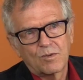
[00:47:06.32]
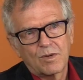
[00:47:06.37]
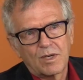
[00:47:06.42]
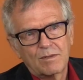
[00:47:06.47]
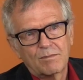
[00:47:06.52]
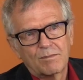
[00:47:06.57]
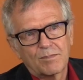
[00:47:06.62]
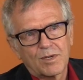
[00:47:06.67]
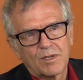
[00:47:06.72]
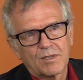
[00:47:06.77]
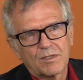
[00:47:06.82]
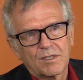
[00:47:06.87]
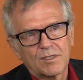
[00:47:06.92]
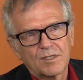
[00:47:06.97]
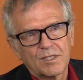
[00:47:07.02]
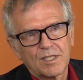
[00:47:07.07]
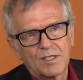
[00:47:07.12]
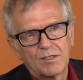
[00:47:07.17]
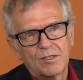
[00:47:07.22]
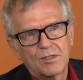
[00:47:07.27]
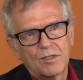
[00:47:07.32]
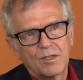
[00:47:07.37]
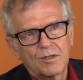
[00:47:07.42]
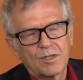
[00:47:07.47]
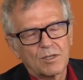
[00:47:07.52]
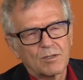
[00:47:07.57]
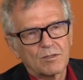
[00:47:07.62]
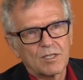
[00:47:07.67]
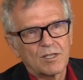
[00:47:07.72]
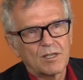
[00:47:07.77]
one person said, you know,
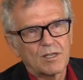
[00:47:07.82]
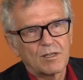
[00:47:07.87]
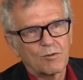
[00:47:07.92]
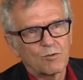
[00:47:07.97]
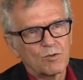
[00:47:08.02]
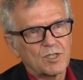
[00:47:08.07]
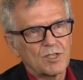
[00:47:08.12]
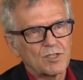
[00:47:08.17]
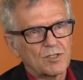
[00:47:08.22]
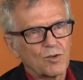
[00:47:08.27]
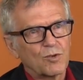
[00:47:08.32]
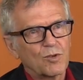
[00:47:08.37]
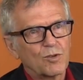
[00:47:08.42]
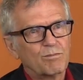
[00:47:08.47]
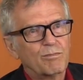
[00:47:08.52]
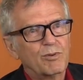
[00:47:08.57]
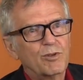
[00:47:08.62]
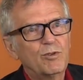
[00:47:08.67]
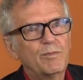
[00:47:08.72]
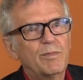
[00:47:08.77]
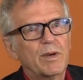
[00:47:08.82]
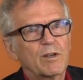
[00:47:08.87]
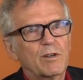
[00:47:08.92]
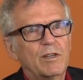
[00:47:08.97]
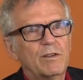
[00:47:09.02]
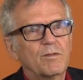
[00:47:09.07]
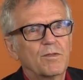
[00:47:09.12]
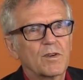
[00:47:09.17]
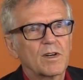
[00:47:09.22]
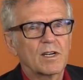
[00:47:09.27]
there was this old
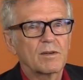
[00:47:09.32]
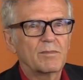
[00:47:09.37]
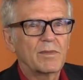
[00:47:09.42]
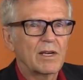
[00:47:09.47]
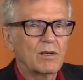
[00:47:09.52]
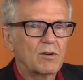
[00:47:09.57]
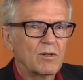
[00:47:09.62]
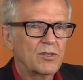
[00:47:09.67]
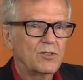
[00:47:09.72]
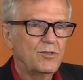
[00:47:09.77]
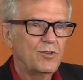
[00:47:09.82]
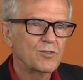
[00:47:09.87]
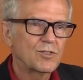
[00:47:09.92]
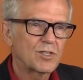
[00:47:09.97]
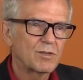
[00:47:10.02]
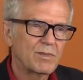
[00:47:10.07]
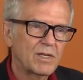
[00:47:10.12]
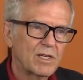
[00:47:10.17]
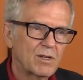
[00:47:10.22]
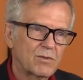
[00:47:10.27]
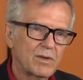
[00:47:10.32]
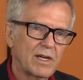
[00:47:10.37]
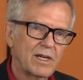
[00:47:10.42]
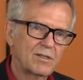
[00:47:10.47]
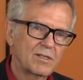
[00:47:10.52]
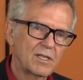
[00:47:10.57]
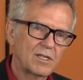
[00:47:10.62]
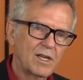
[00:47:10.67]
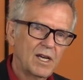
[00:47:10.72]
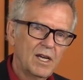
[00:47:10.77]
blueberry farm that used to be
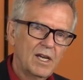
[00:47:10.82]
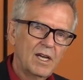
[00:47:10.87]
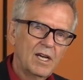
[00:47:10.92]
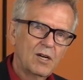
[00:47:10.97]
around, and